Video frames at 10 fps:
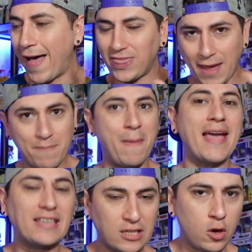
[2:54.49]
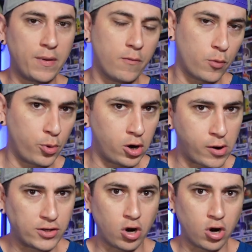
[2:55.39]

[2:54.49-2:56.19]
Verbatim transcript: Uh, they may still be up for pre-order at